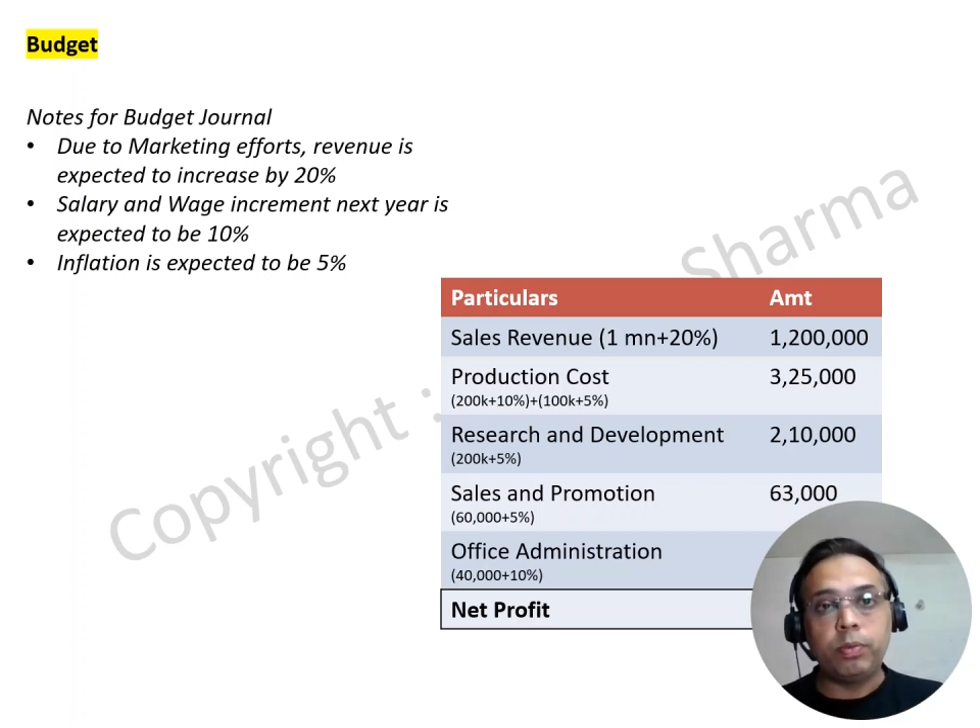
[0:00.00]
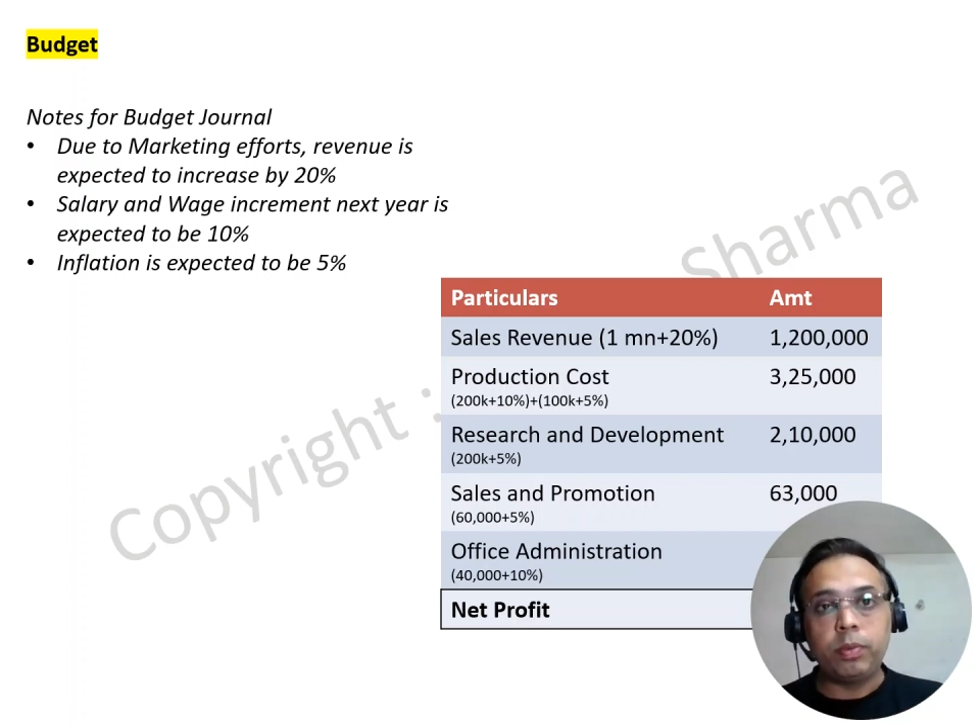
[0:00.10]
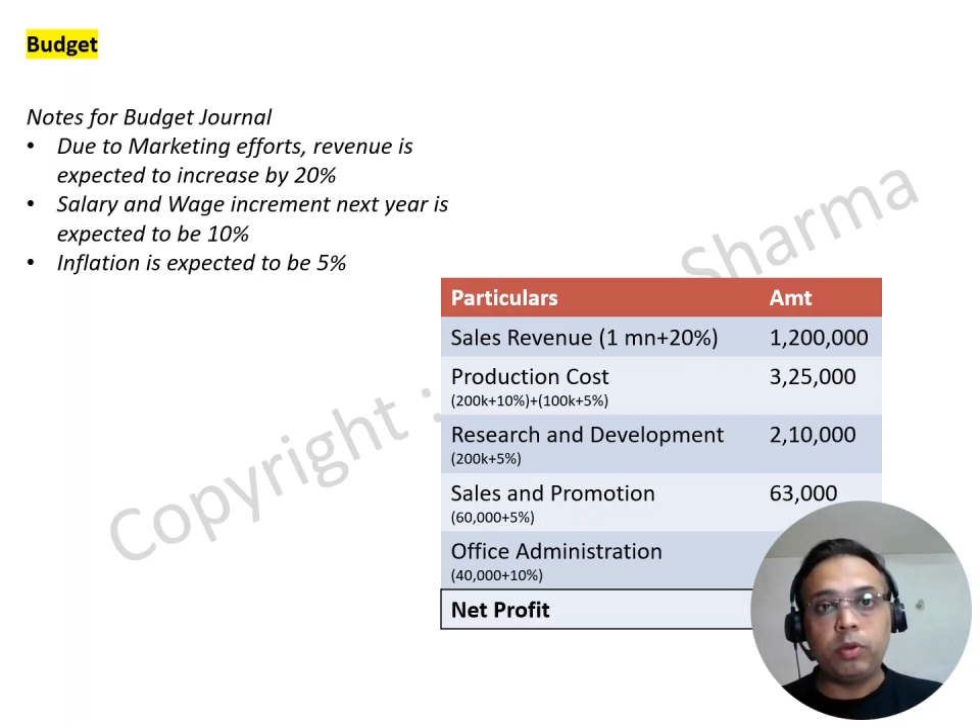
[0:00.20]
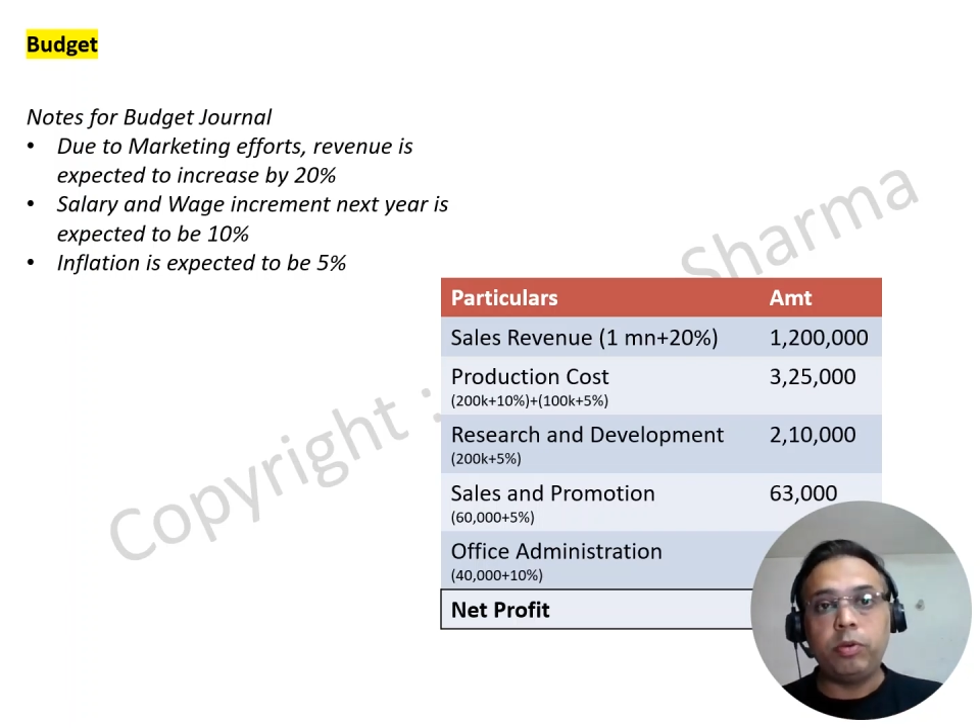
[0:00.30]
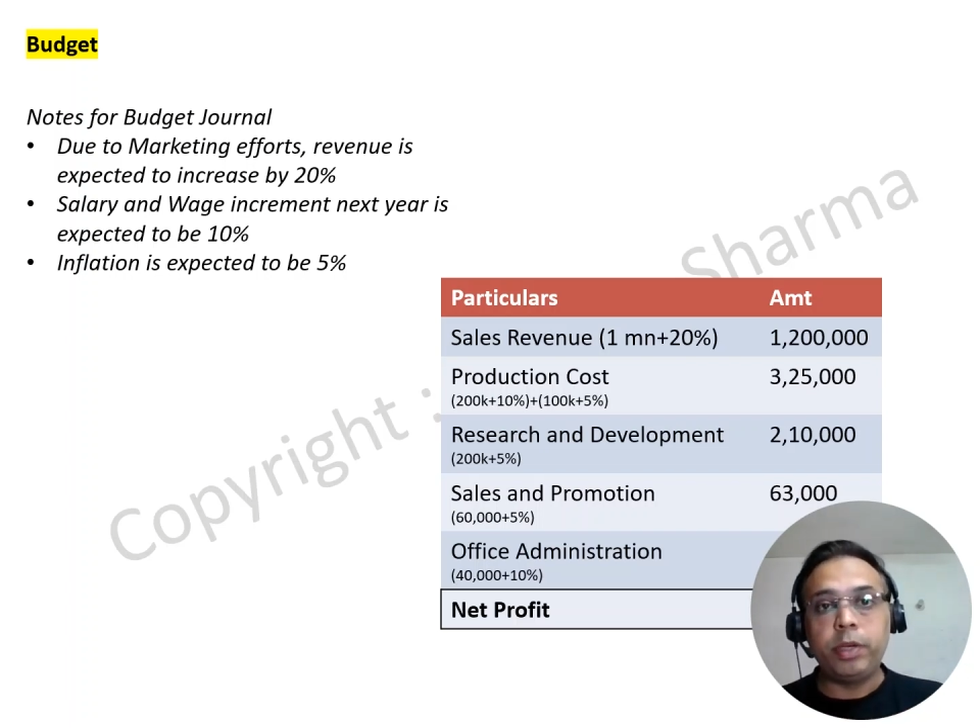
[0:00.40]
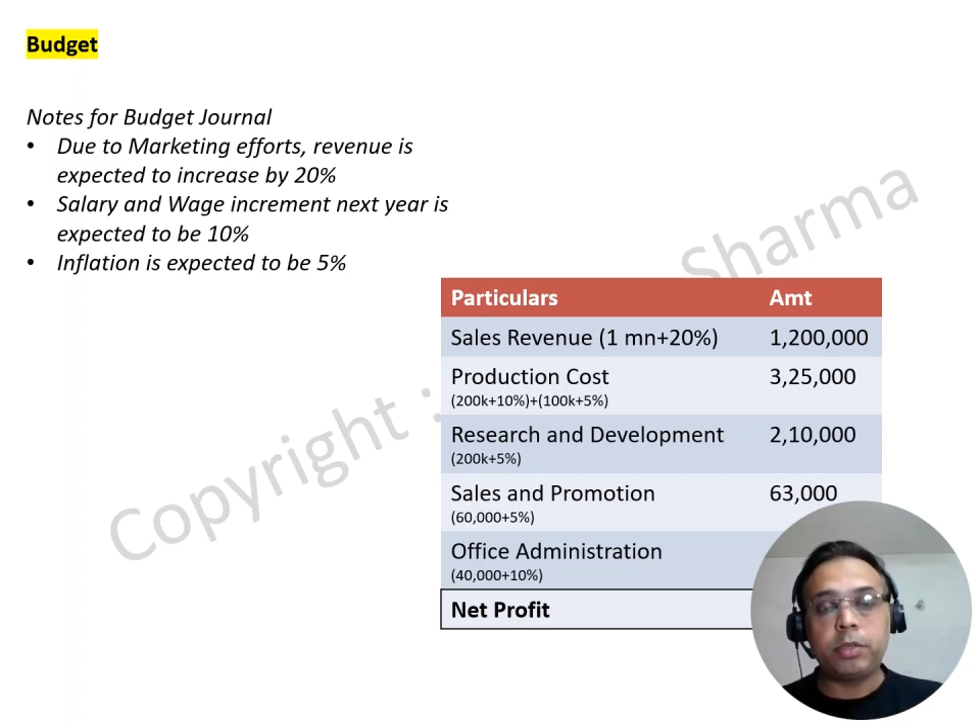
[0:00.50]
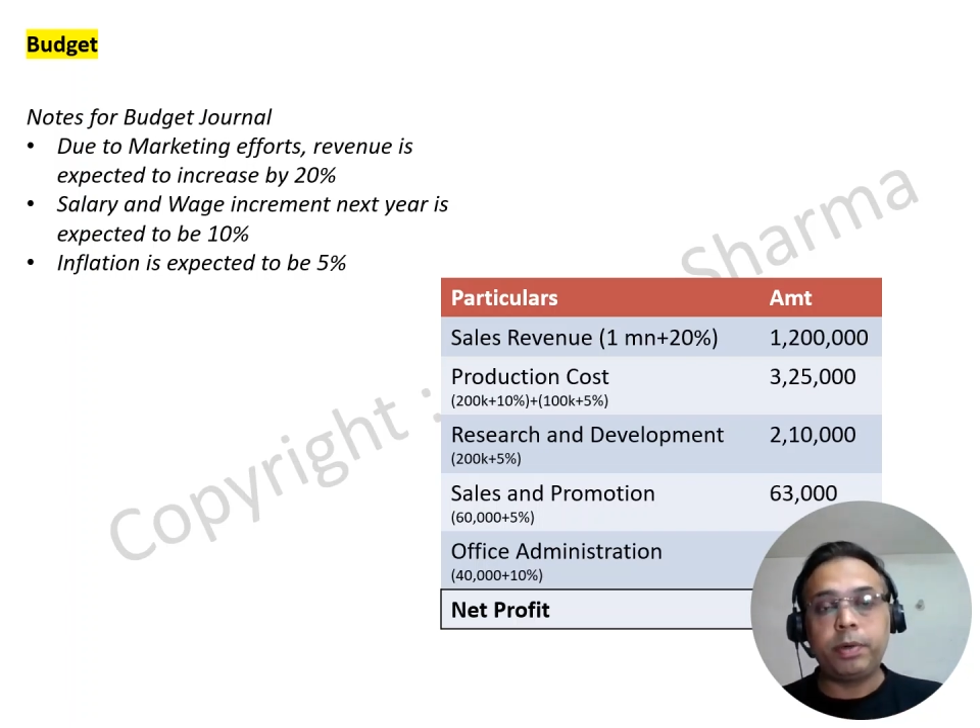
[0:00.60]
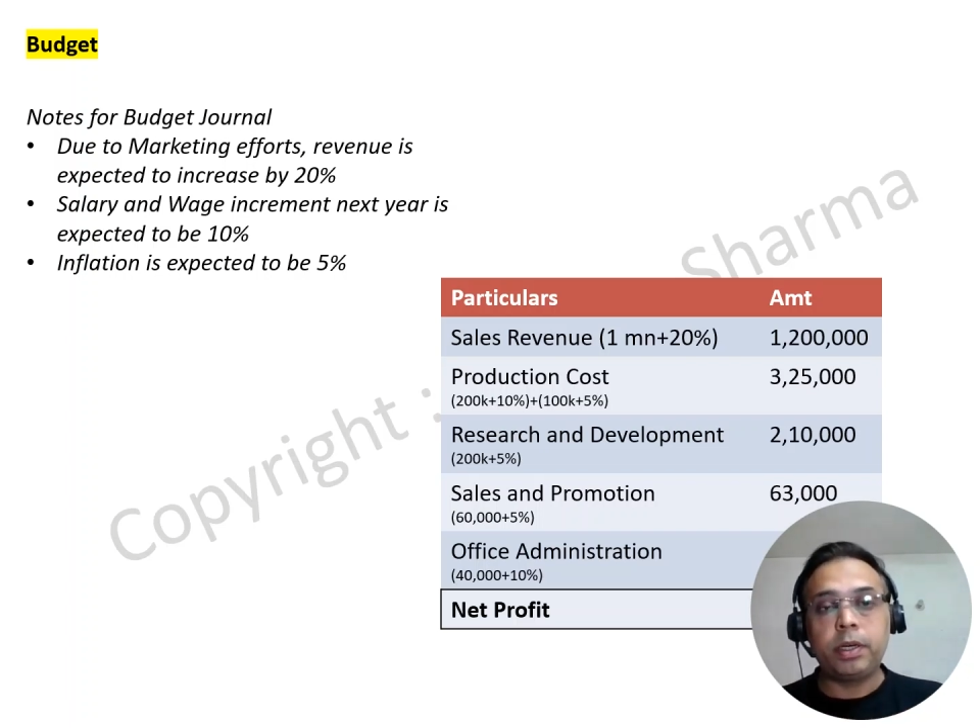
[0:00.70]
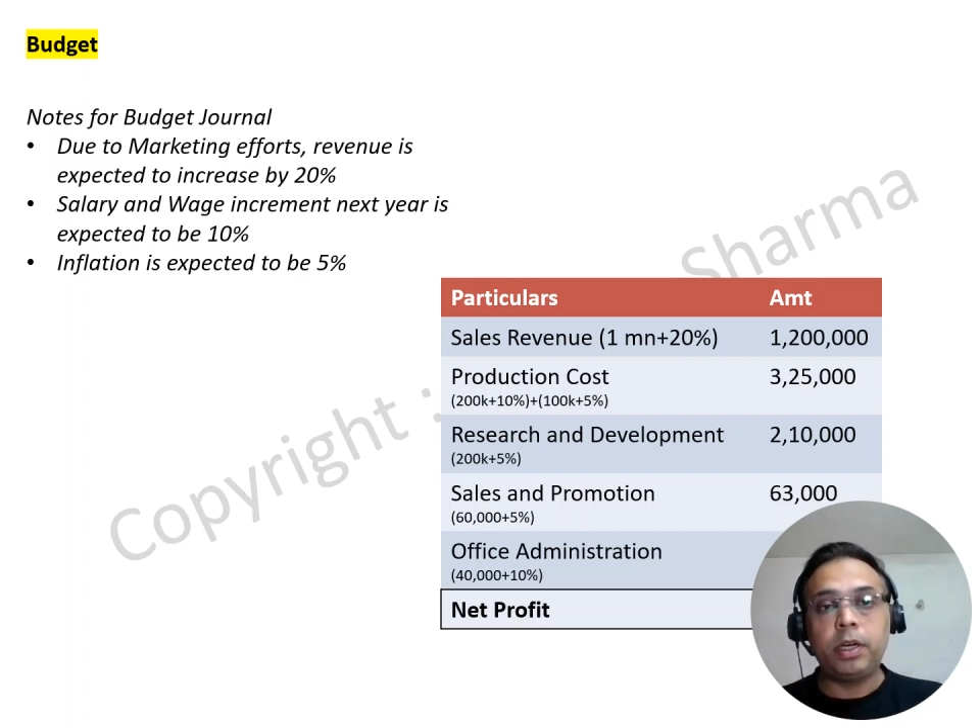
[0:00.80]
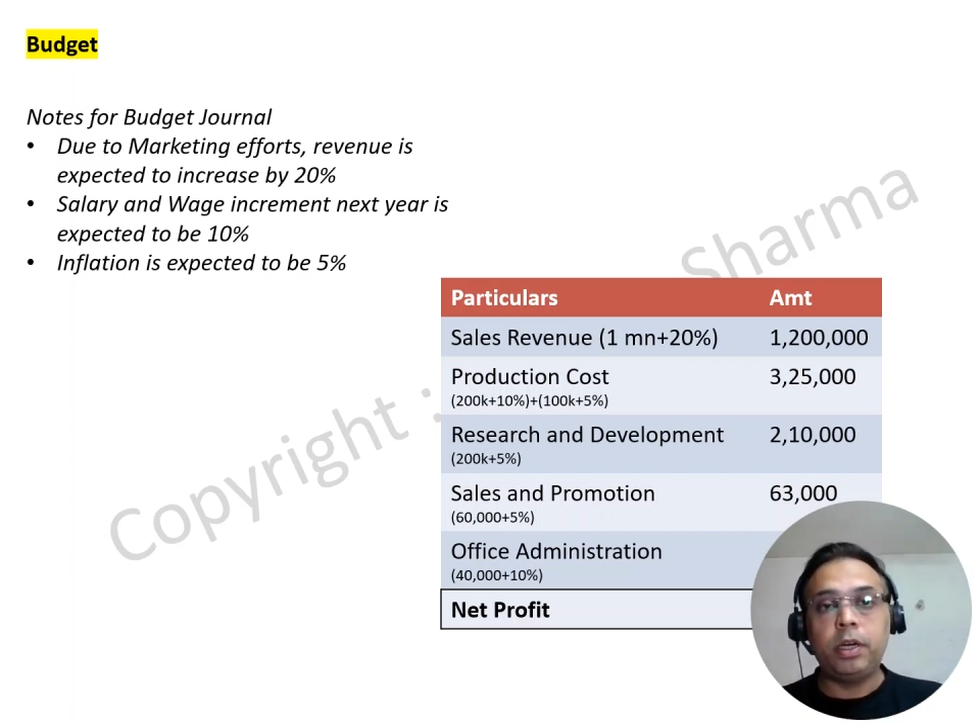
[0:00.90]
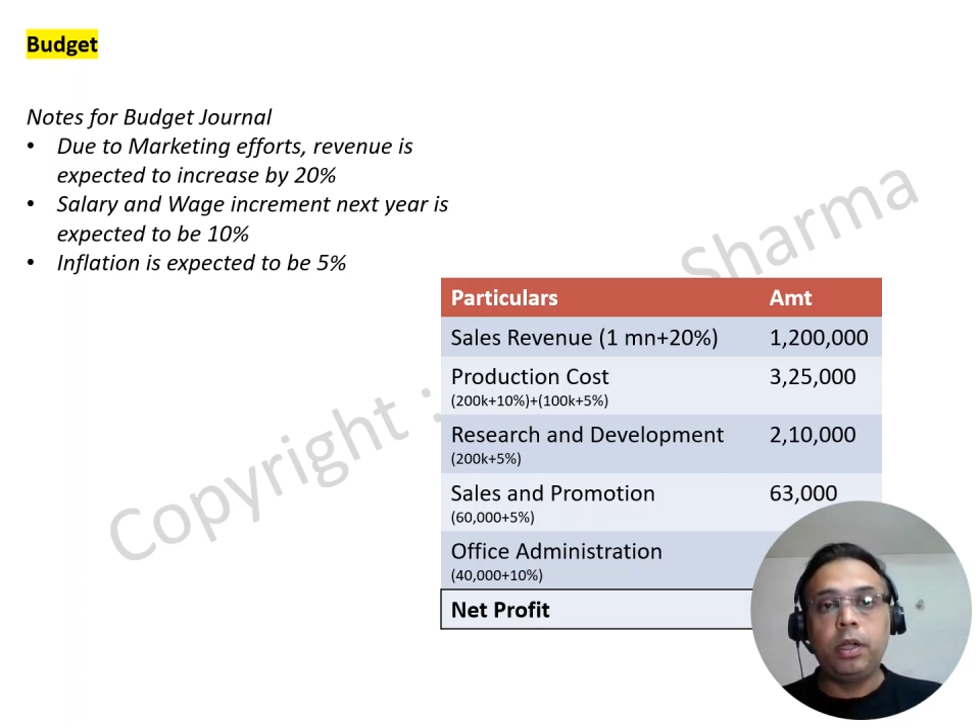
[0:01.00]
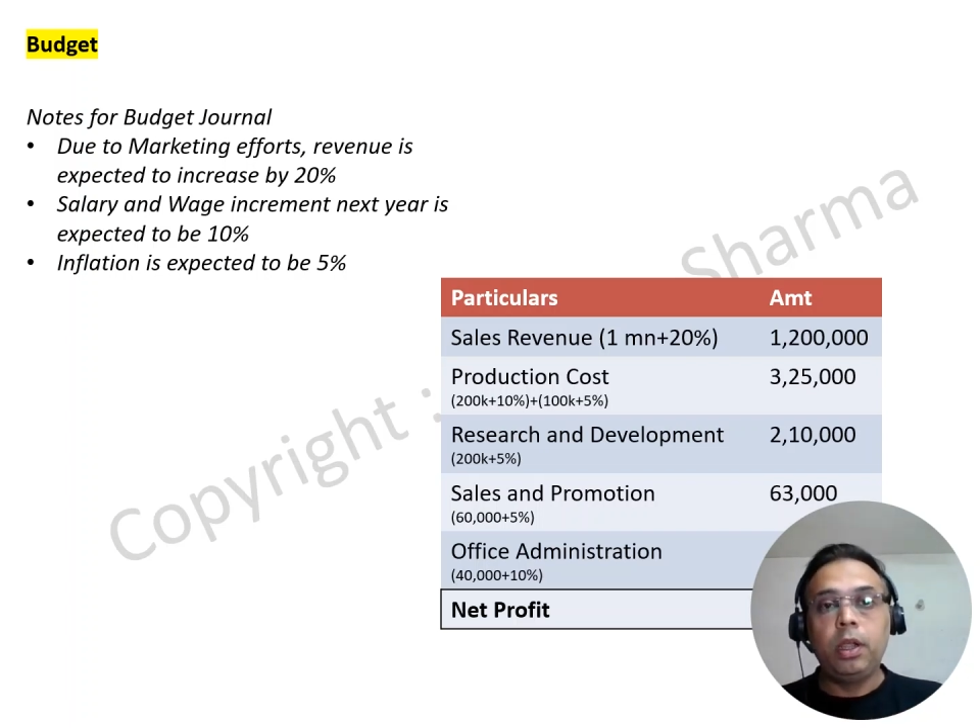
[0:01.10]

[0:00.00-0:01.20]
You'll be expected